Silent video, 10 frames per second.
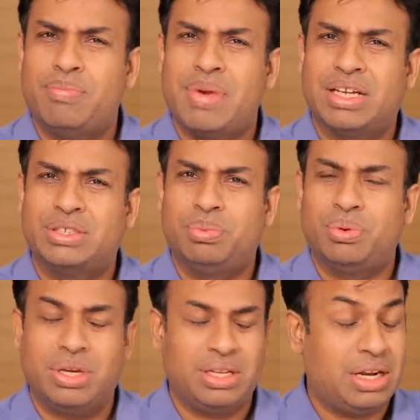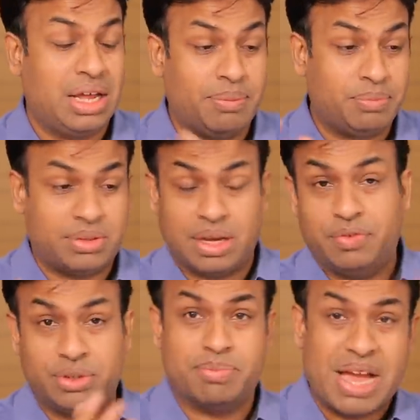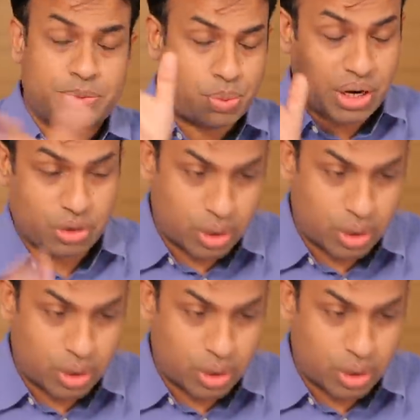Max Pro. Yeah, I'm confusing. Max Pro, I'll